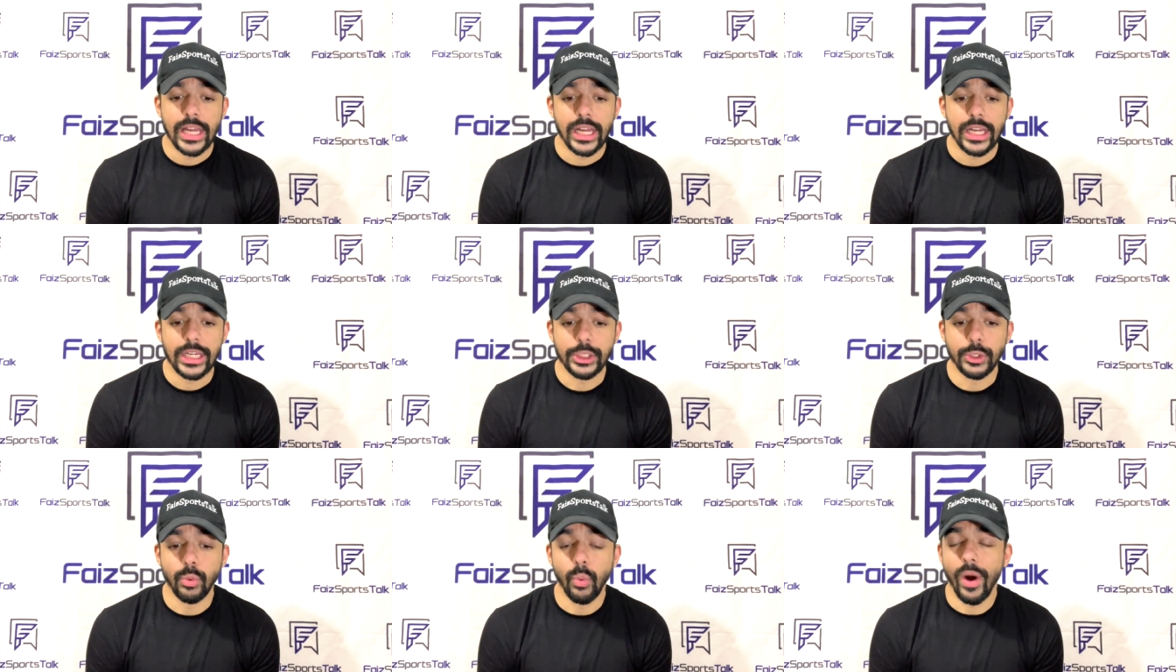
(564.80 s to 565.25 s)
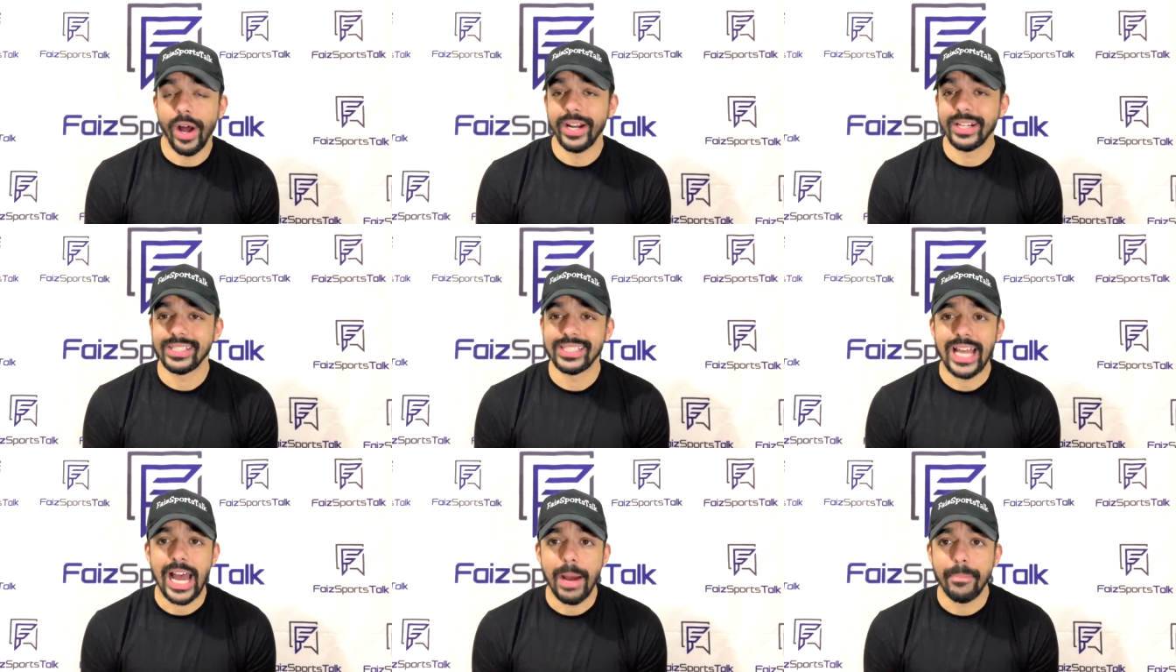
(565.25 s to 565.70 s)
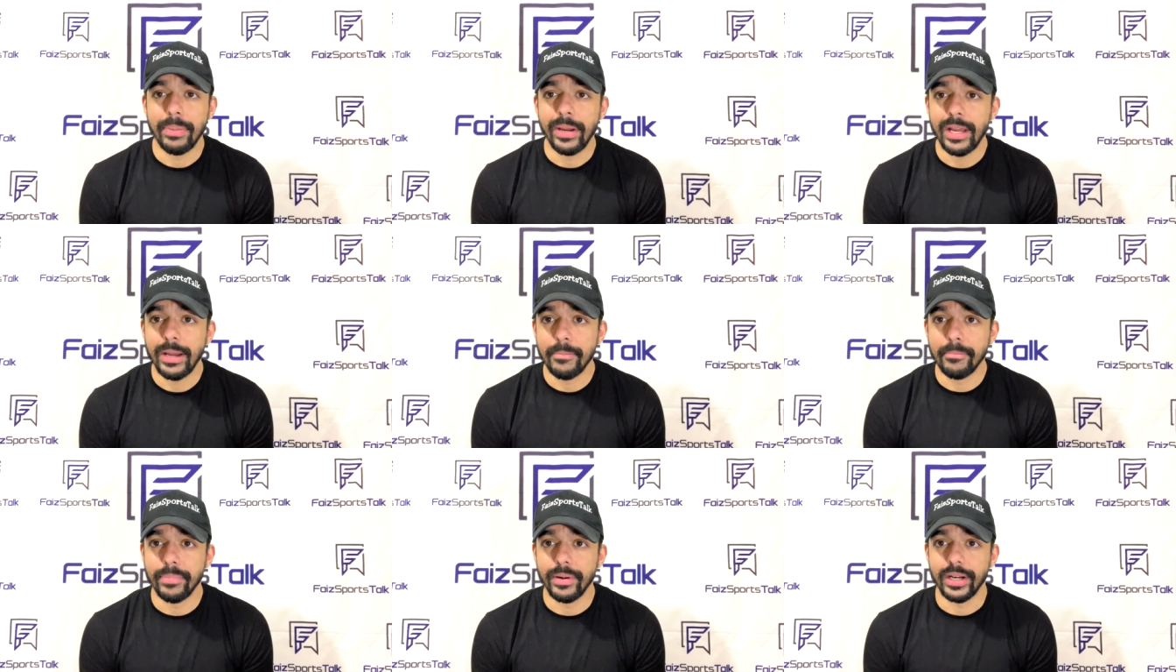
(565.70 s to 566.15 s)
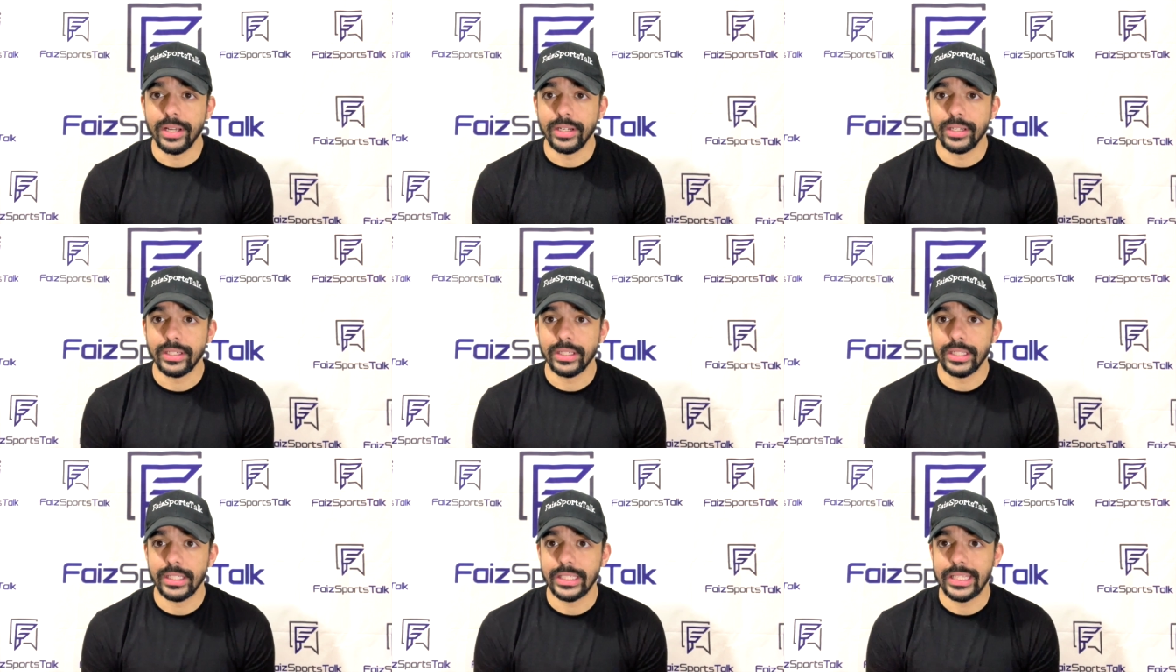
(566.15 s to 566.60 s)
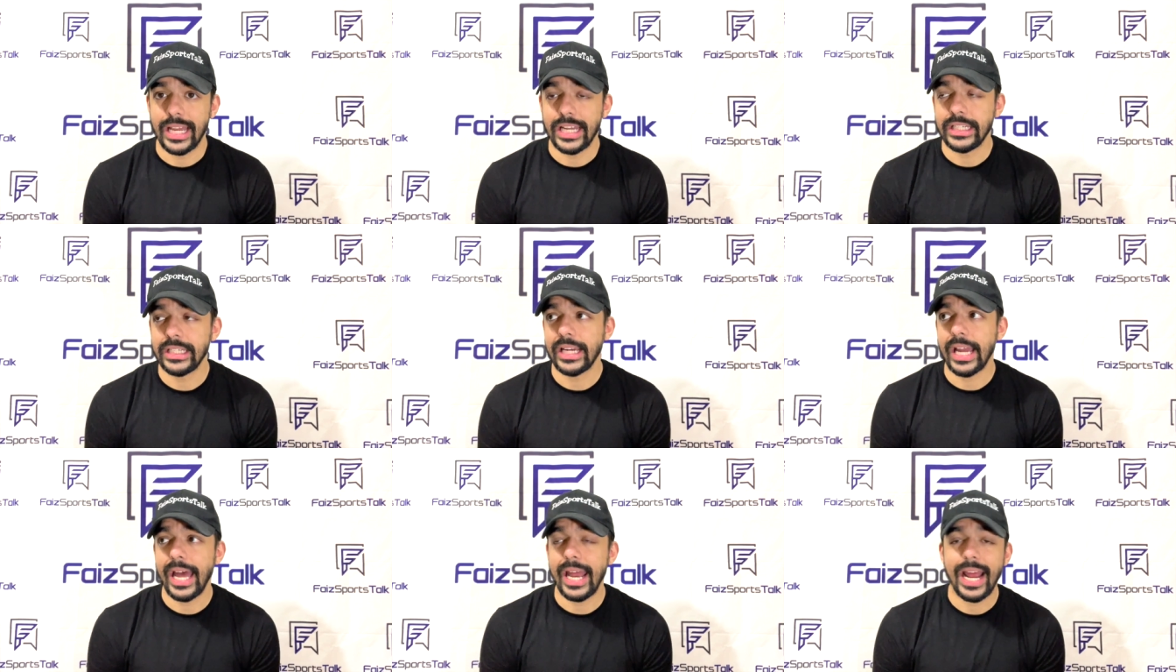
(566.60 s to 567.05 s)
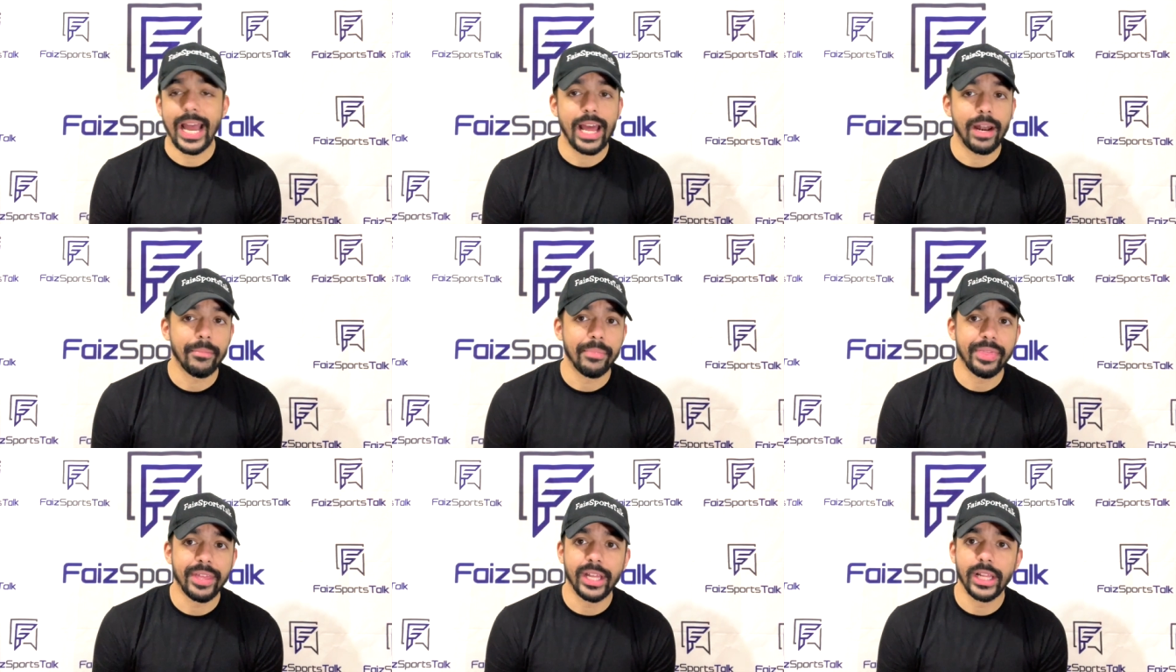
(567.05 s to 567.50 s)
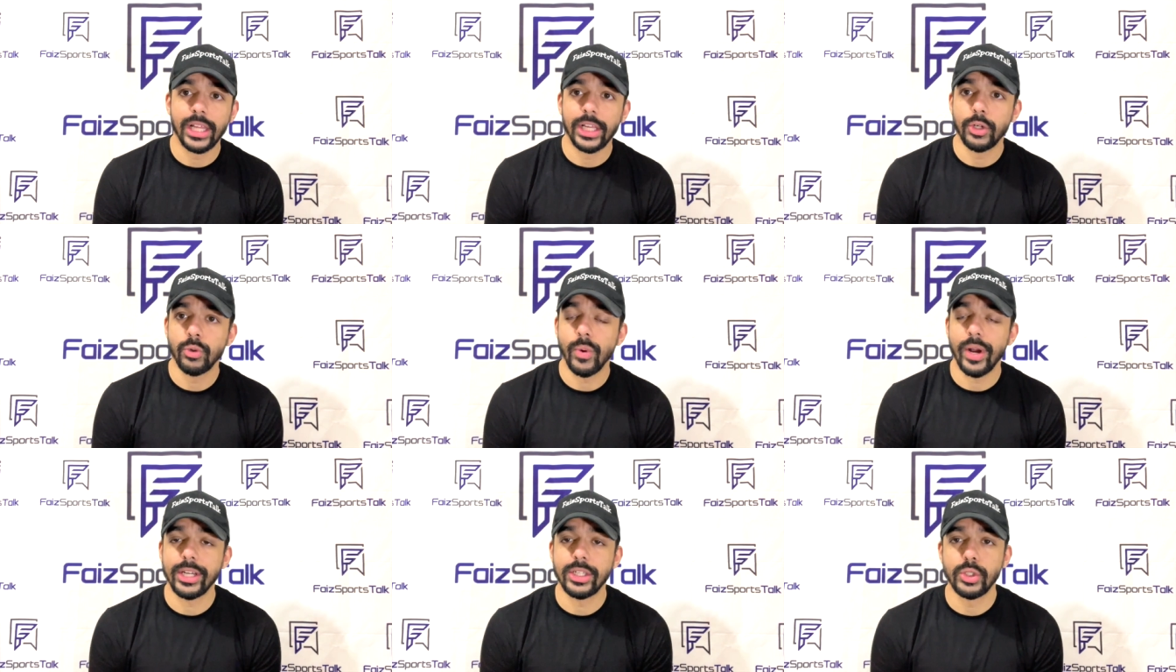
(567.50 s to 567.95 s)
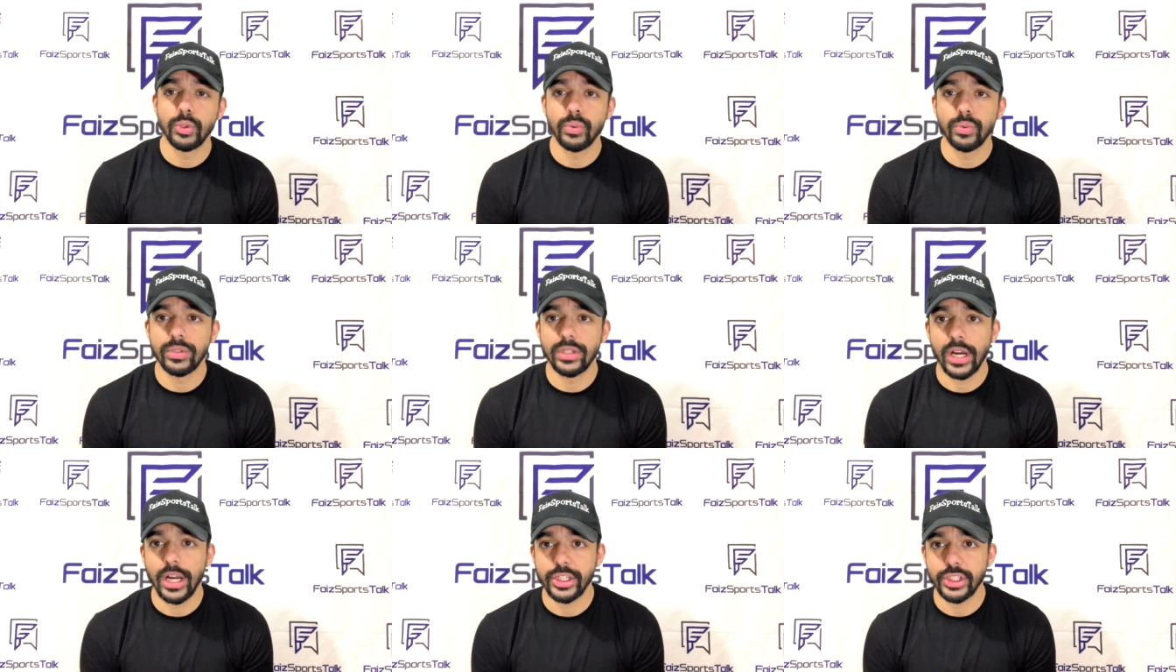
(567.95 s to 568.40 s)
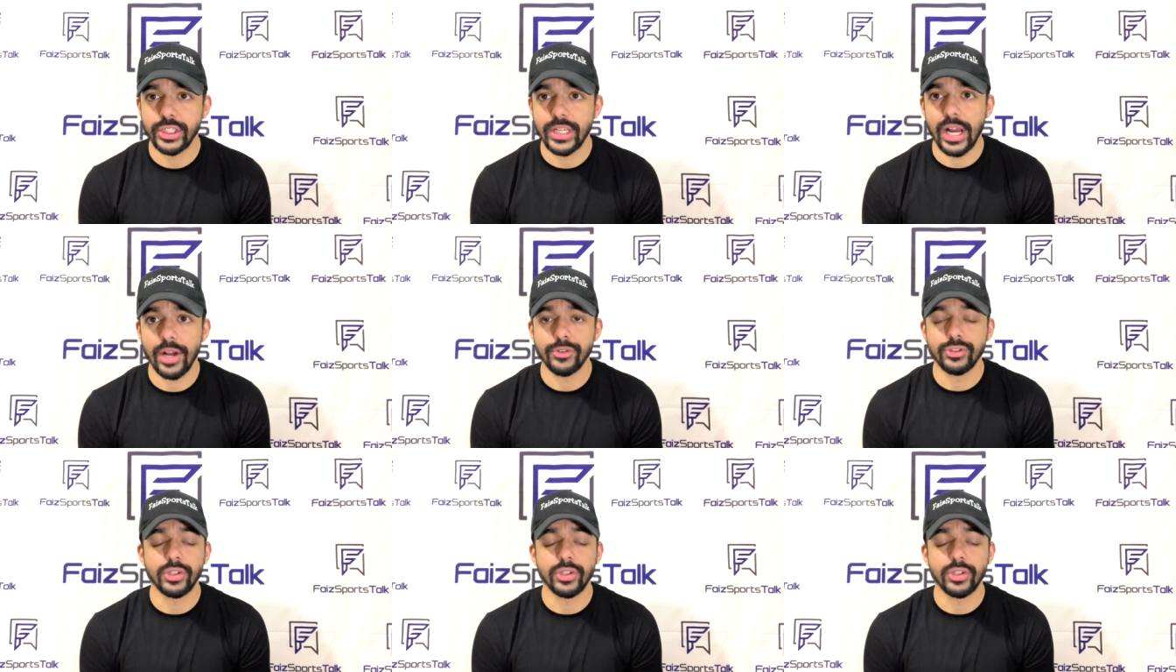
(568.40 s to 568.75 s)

you want to stop him, but then you got Adam Thielen, who had two touchdowns.